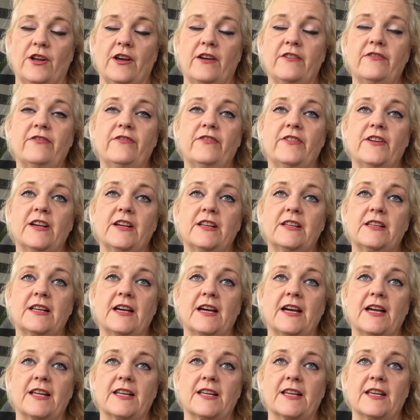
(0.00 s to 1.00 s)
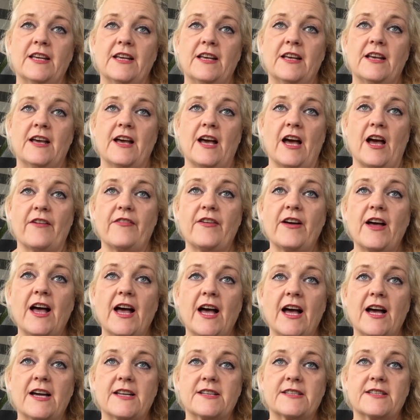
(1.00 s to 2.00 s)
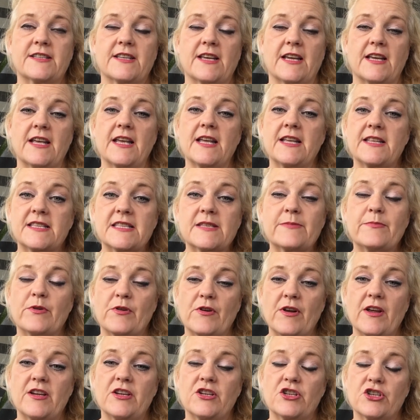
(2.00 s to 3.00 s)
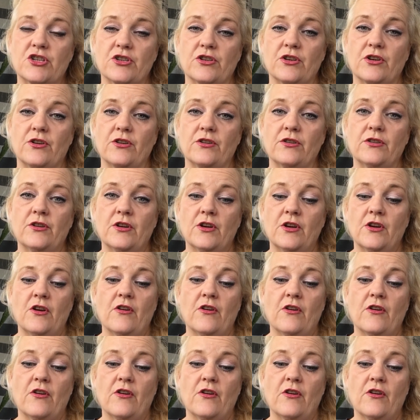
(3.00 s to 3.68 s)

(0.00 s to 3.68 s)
I feel like I've had that inspiration